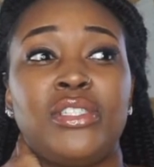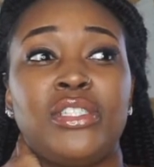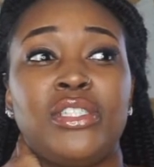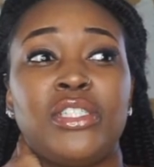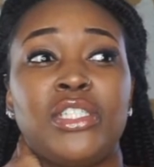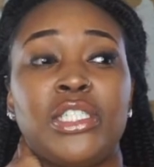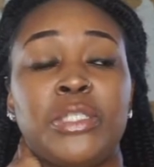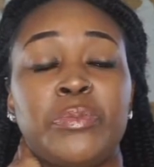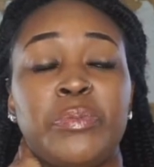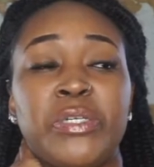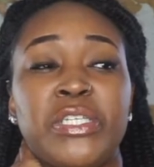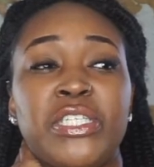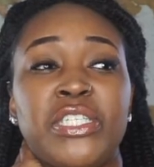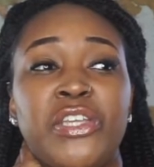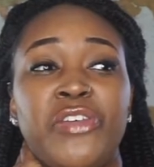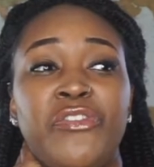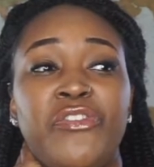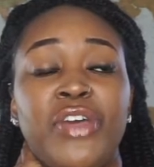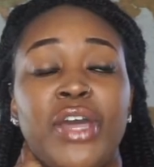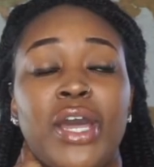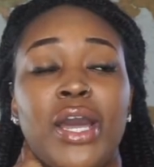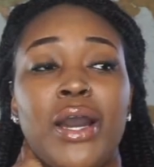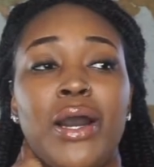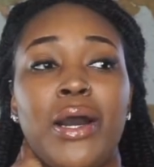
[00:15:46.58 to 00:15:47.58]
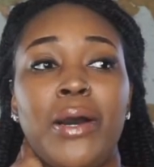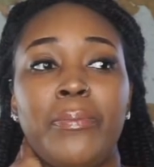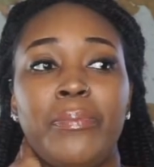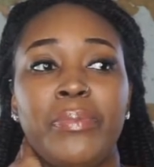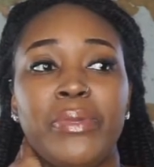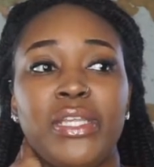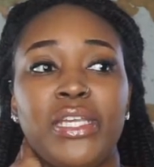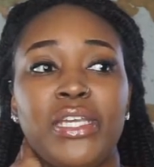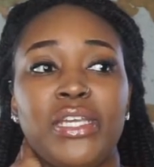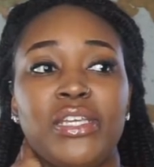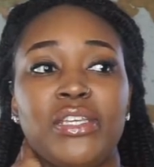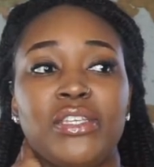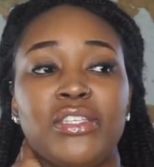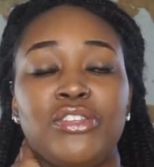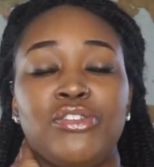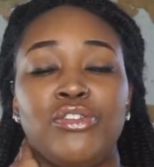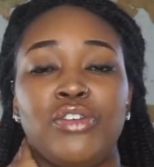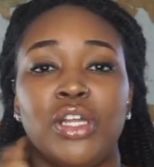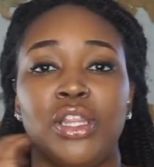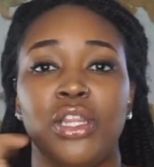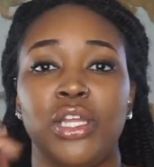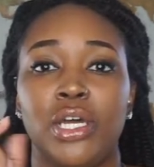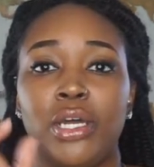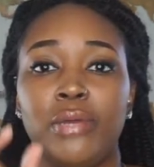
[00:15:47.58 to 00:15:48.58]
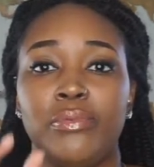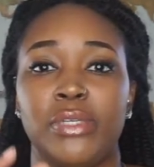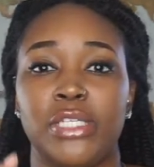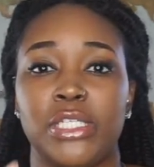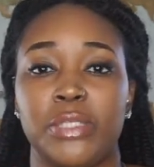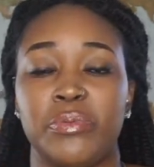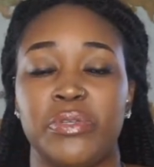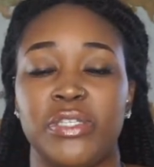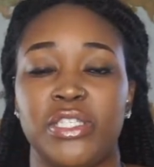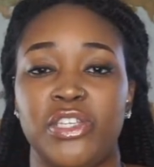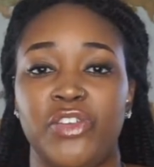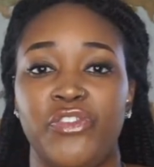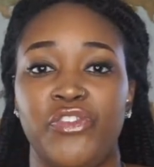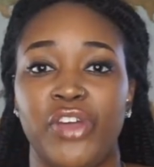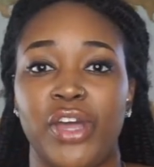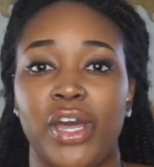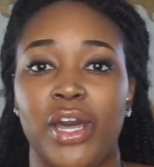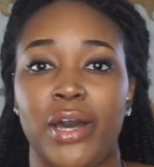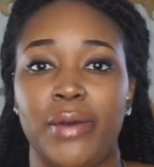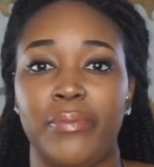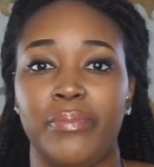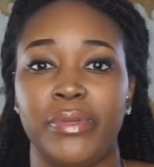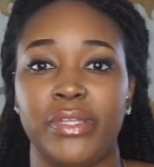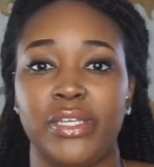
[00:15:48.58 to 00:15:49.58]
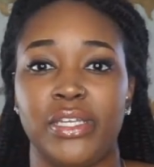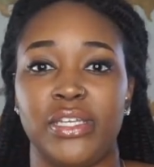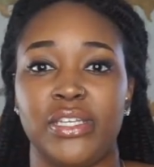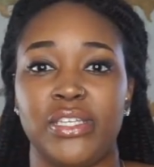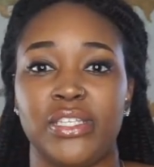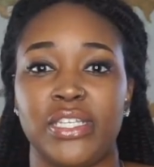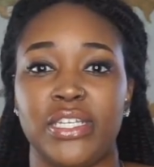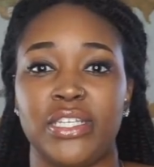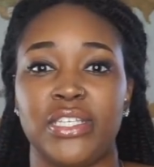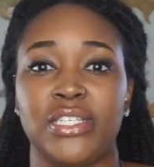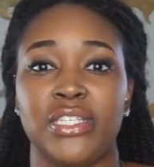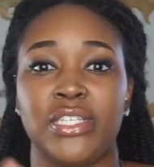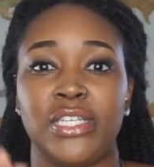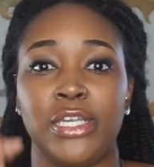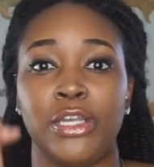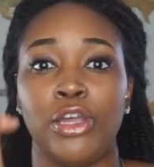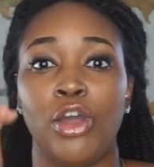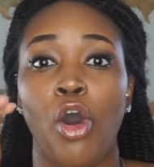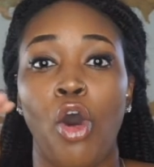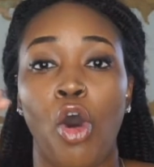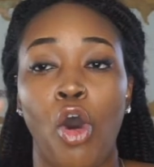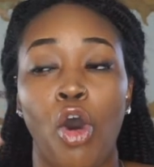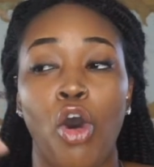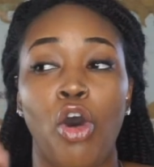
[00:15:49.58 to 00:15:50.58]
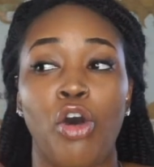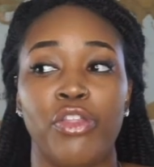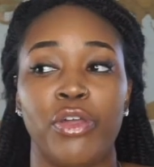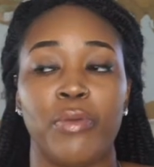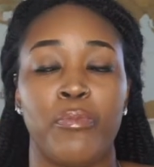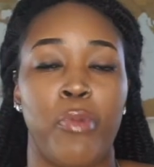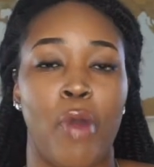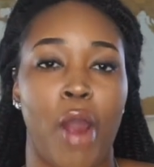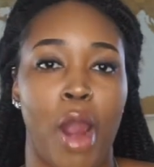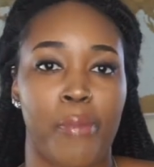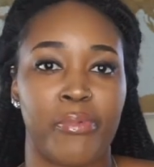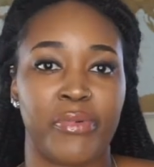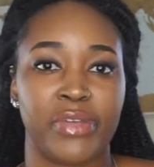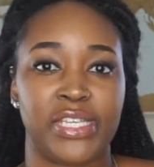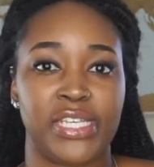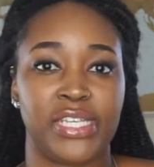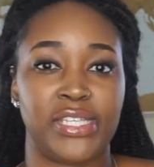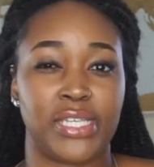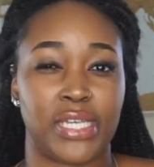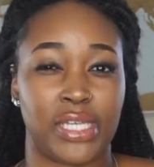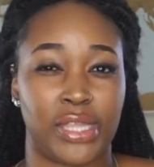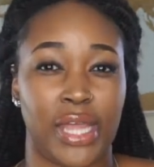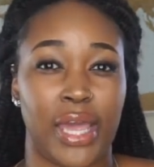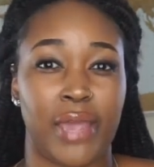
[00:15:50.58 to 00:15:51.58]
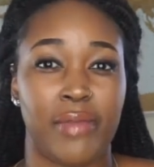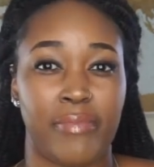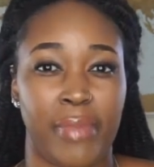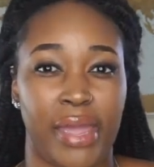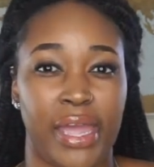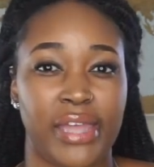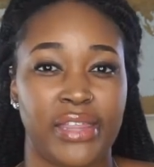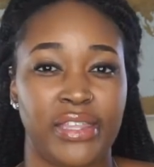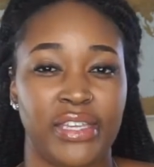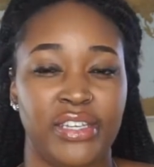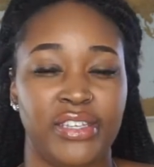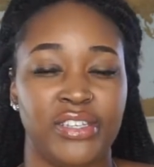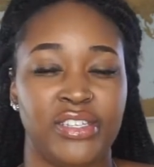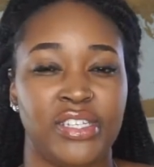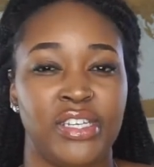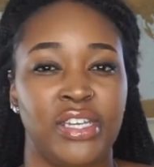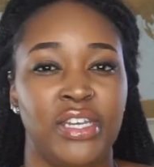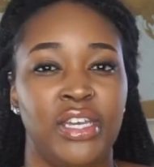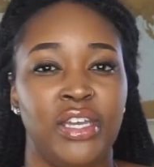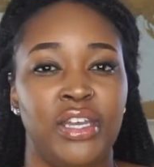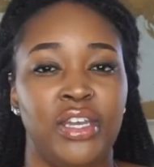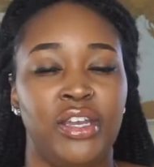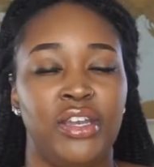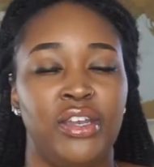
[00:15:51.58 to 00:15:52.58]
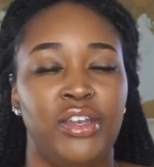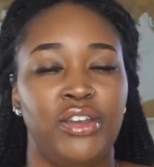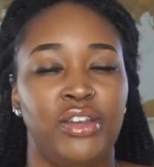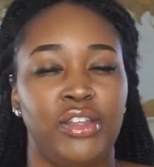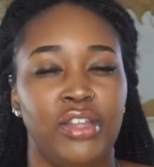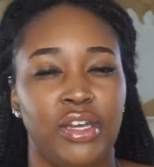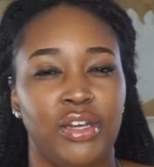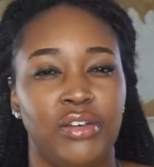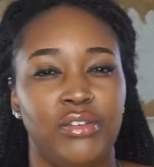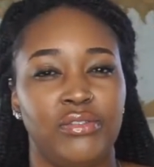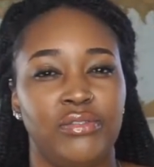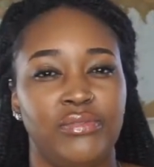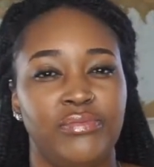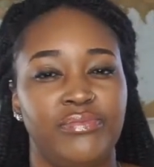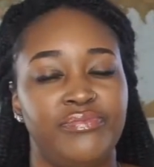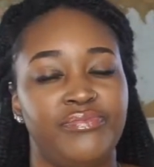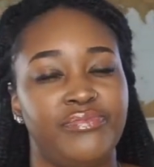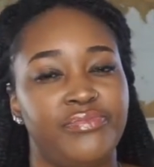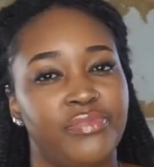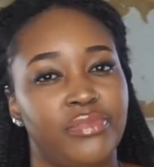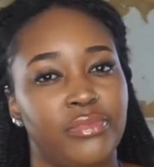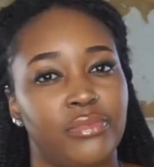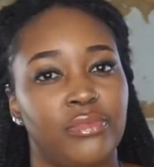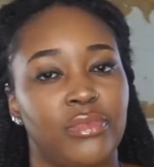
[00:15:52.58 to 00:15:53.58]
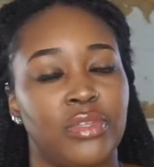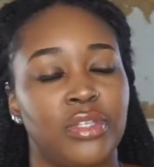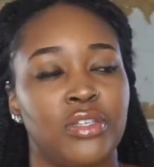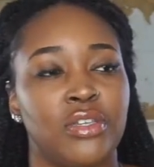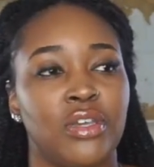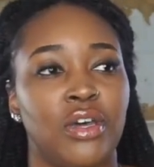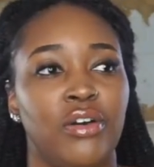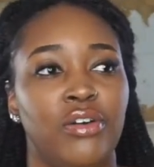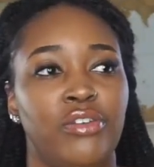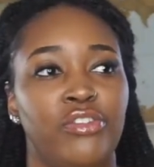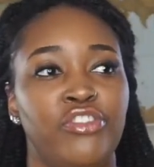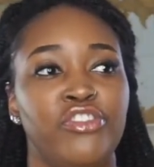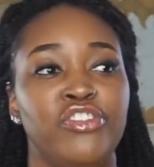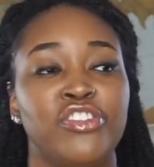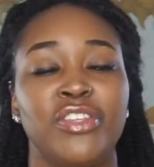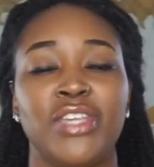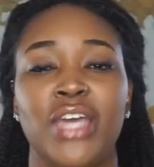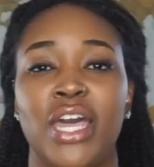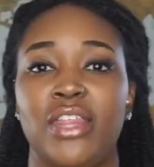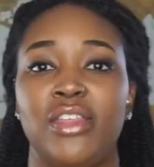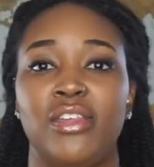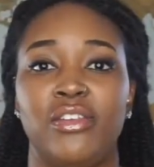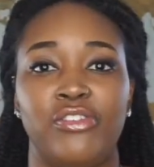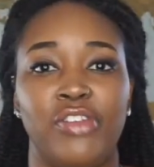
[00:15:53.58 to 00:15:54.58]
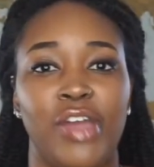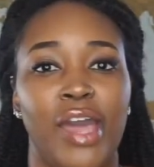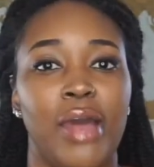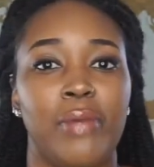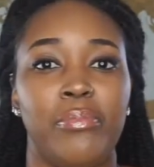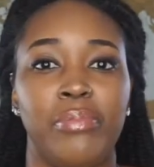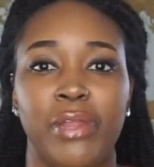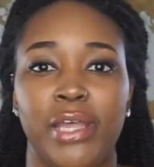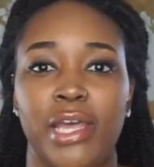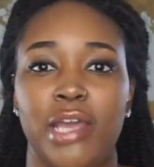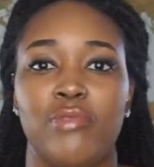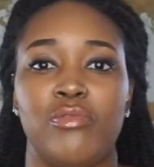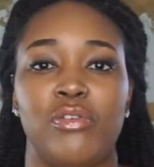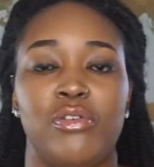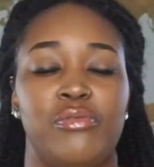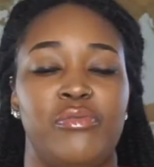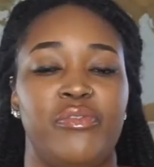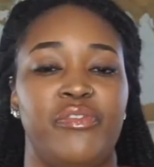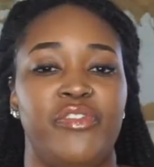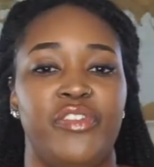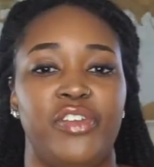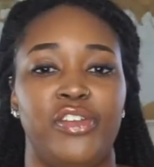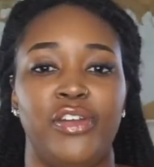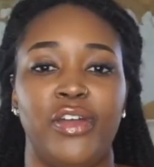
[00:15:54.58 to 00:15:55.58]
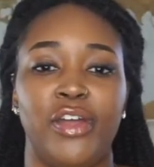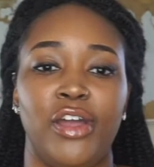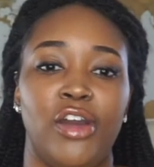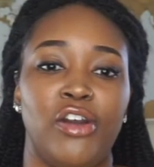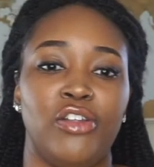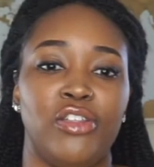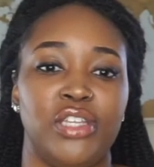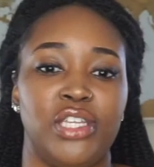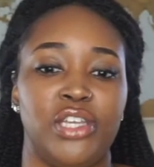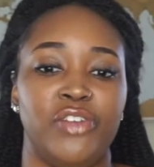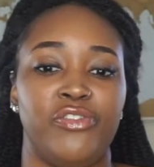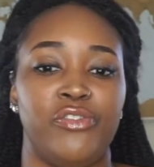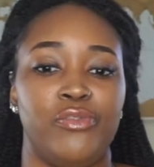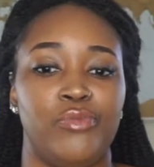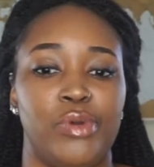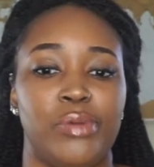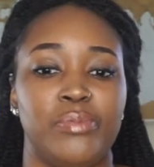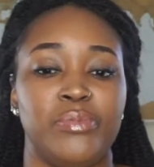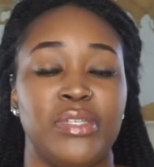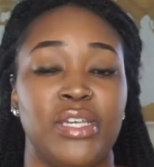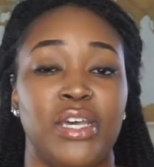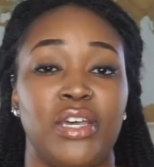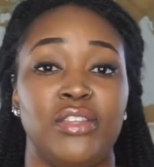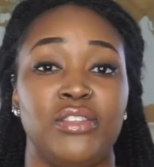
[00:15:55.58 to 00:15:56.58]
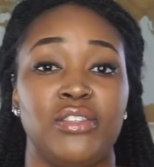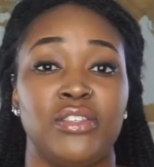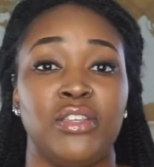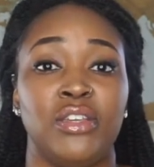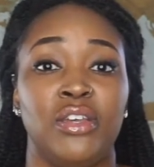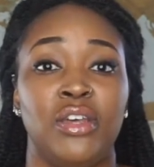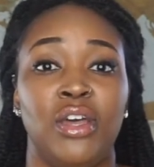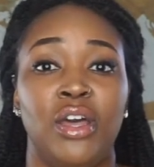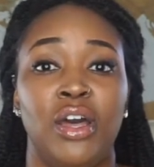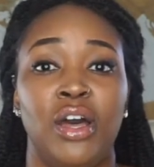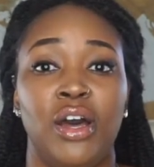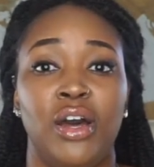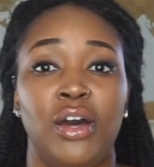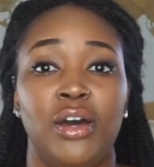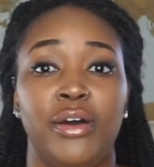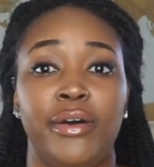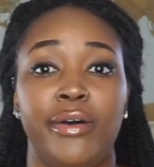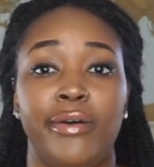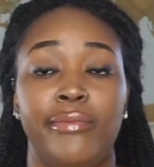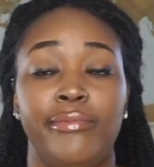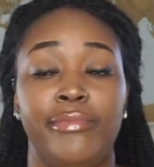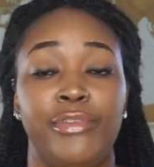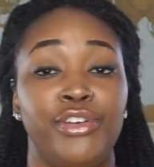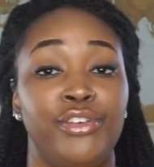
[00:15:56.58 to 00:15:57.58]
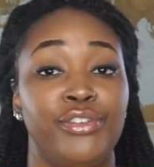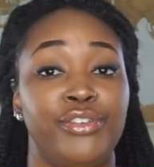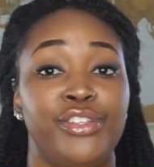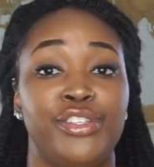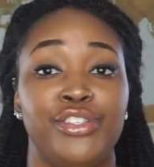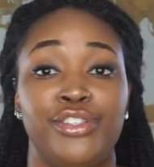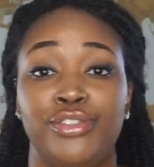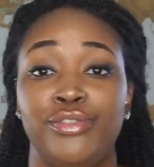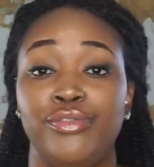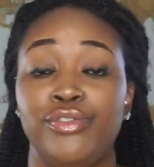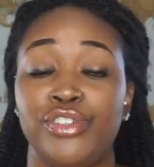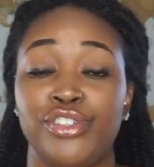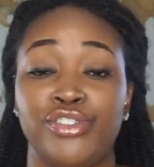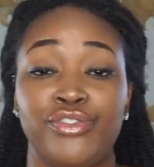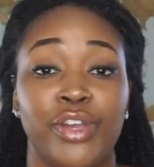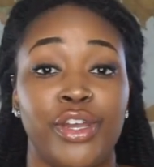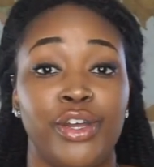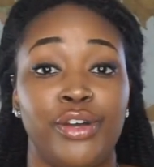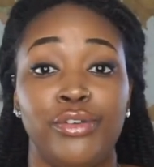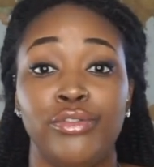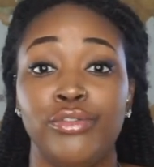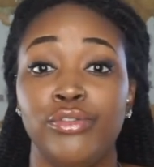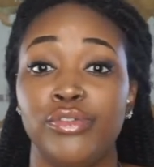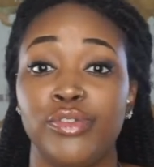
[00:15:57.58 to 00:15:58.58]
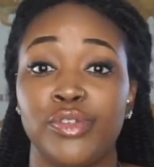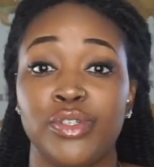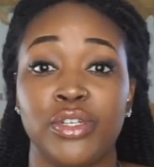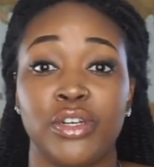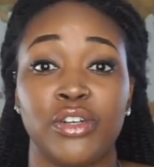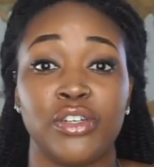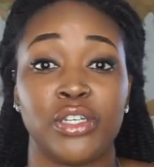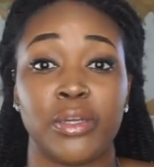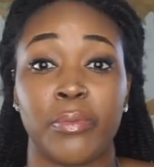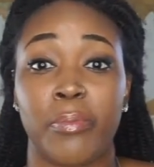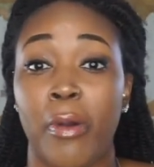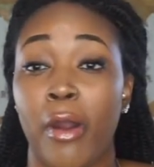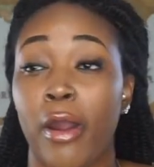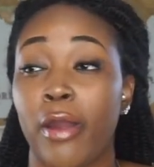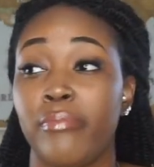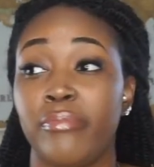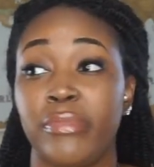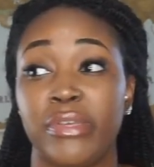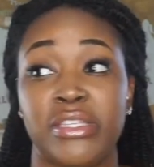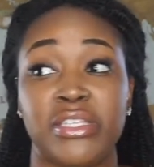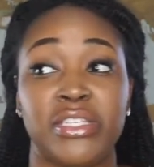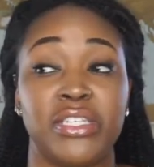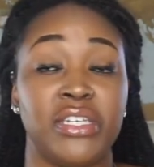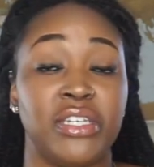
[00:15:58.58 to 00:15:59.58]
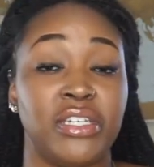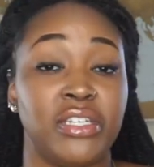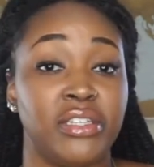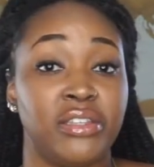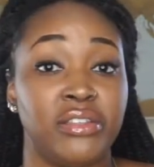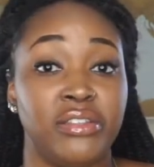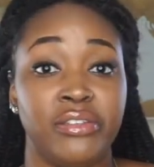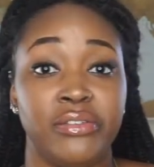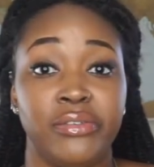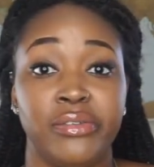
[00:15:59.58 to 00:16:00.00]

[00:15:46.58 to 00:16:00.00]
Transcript: specific companies. You can look up the specific companies and see all the properties that they manage, you know? So you gotta play around with it. You can go to different websites. You could just do a straight Google search, apartments in